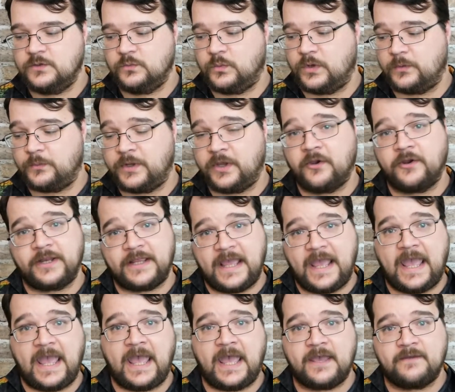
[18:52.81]
what we already
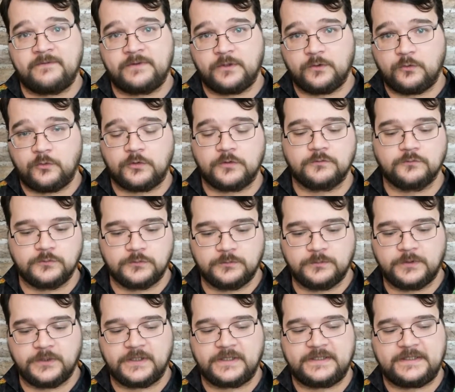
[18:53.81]
have in the core
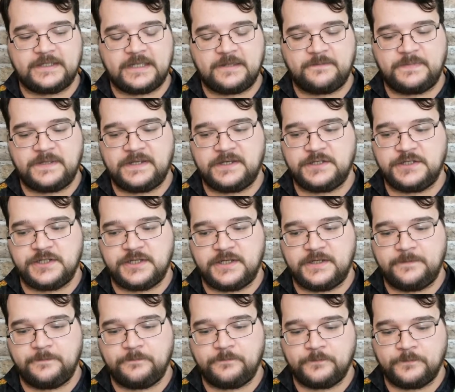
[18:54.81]
rulebook and the
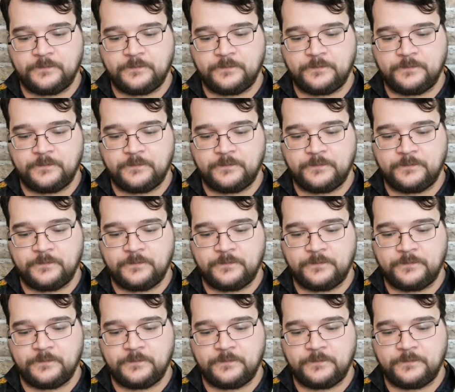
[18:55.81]
APG,